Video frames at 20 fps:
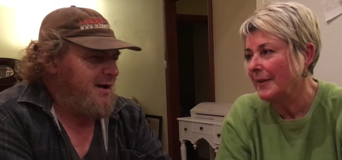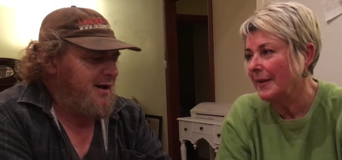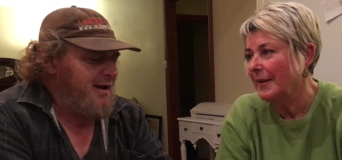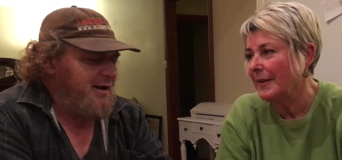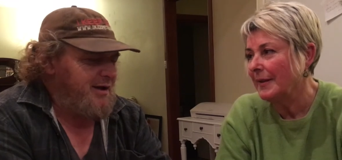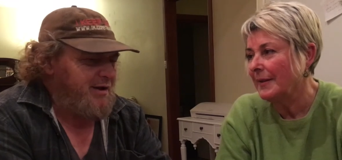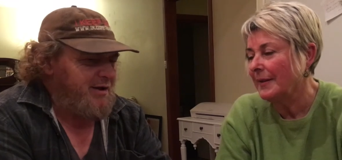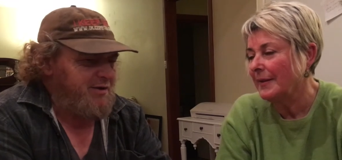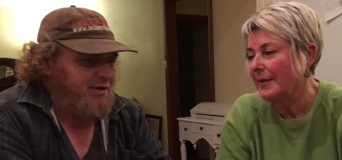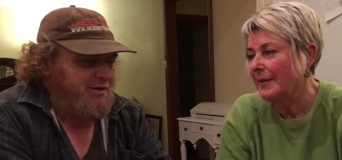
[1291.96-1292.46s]

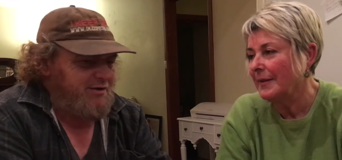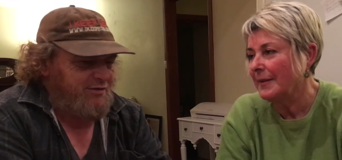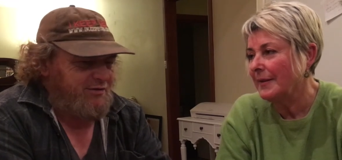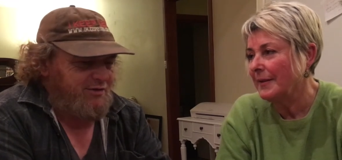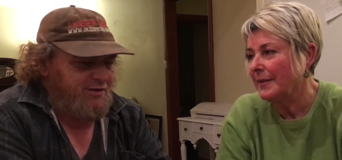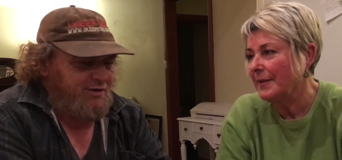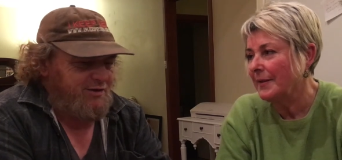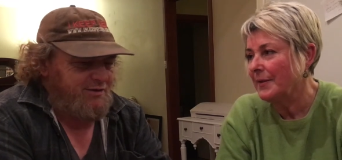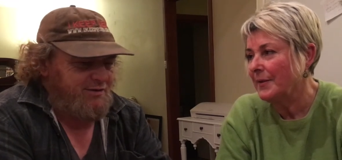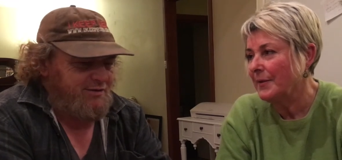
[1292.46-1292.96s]
Speaker 1: uh, and I
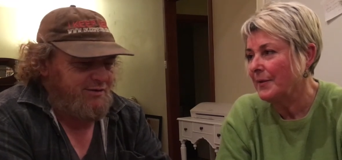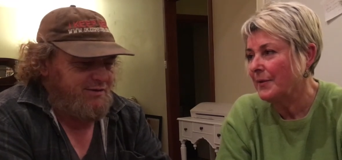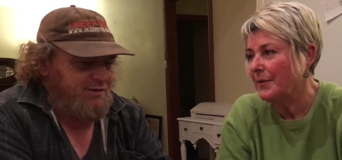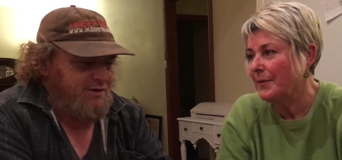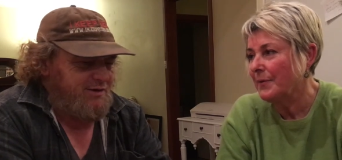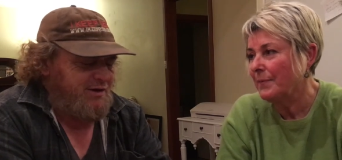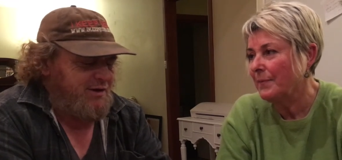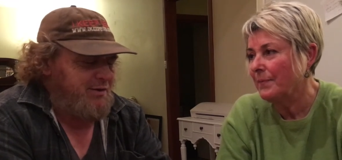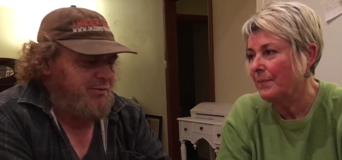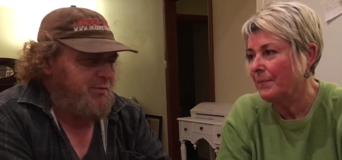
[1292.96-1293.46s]
said,
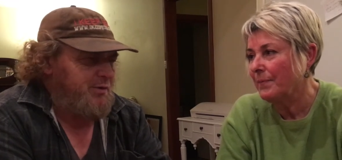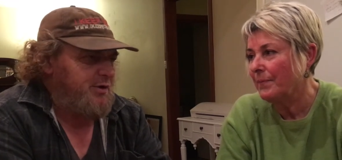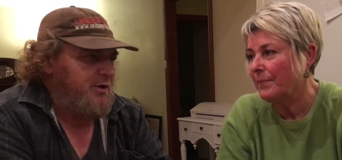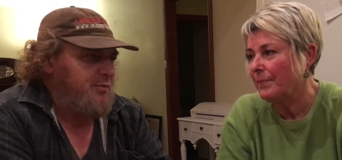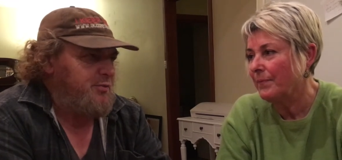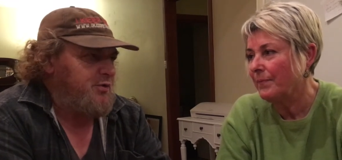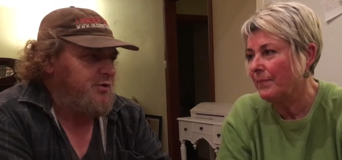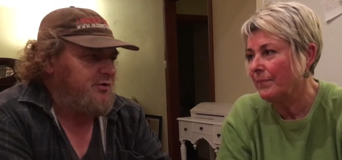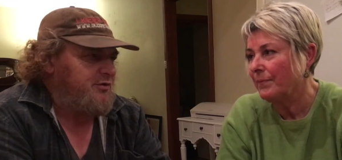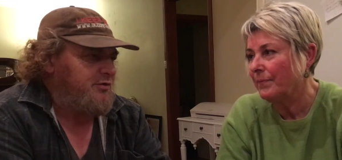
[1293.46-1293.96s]
you know, when I
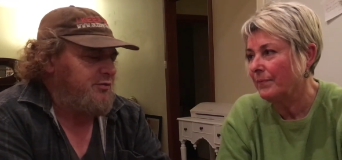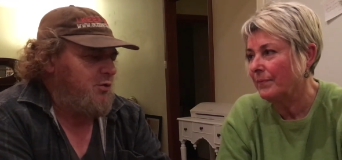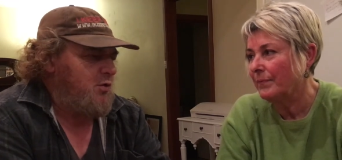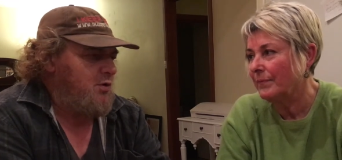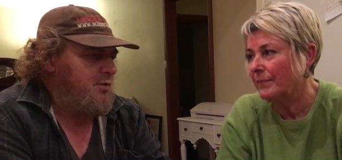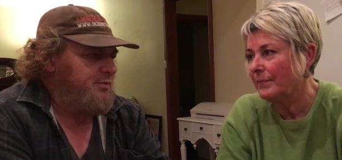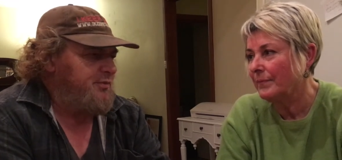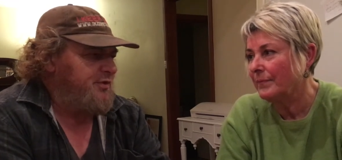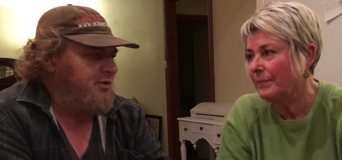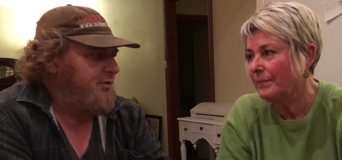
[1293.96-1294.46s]
put
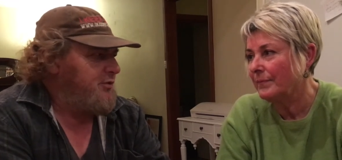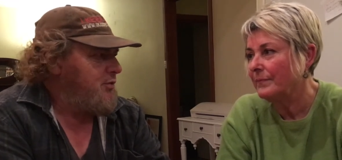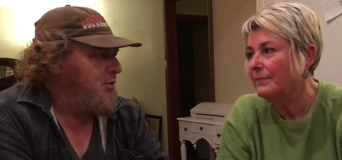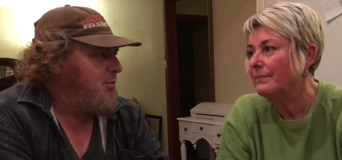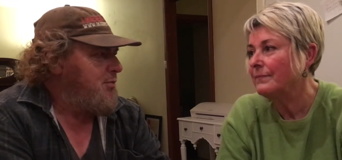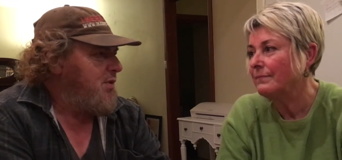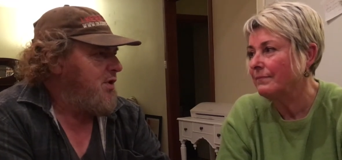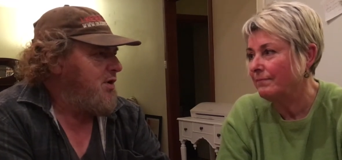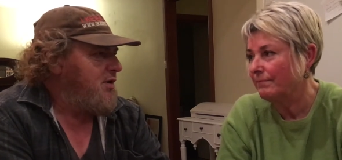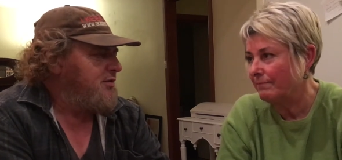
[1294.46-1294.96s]
swarms into a
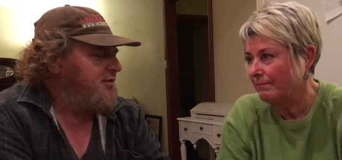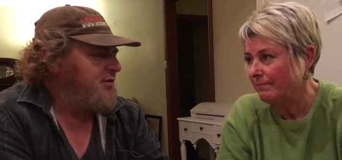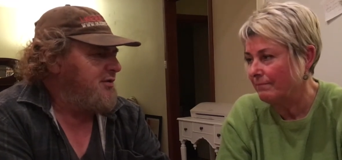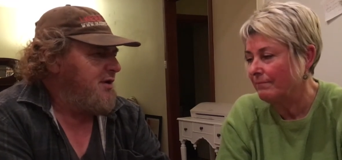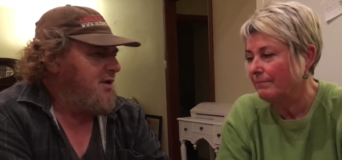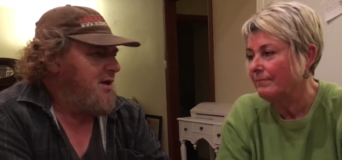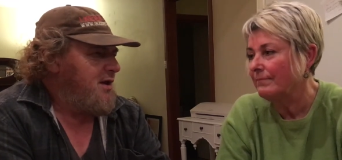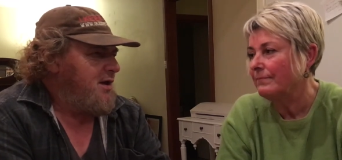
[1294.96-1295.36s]
box,